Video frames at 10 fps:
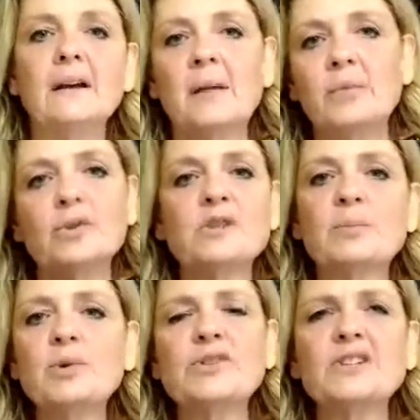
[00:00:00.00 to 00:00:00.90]
I'm not
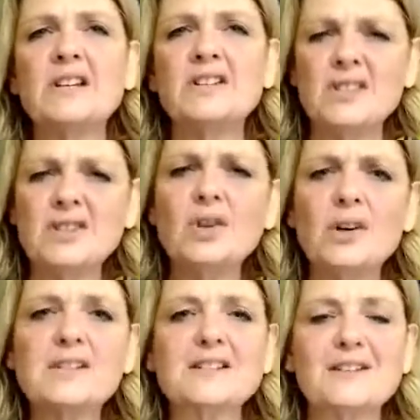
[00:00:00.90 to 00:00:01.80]
supposed to, it just
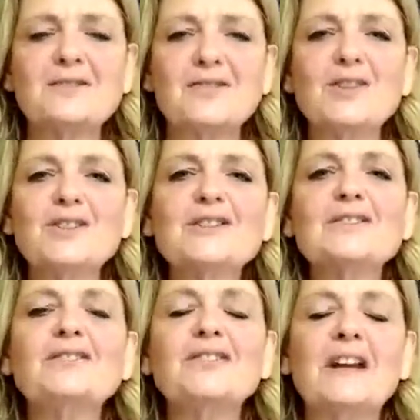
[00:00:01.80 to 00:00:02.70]
causes confusion
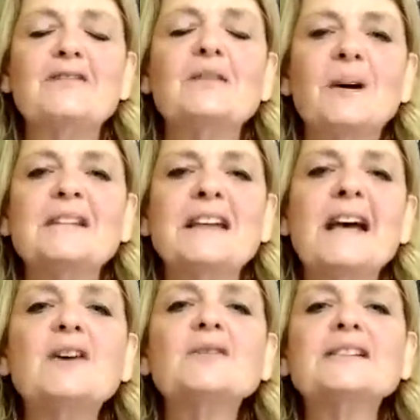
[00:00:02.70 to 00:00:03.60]
for everybody
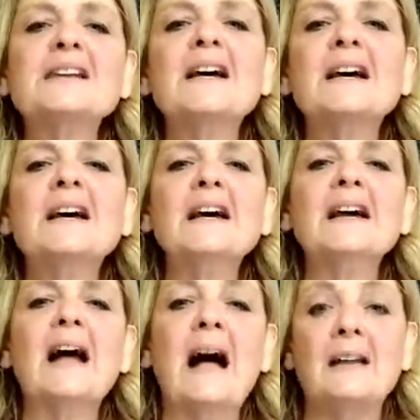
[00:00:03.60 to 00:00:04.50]
else
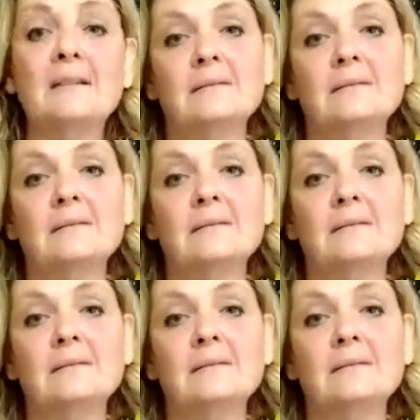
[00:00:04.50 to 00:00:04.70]
and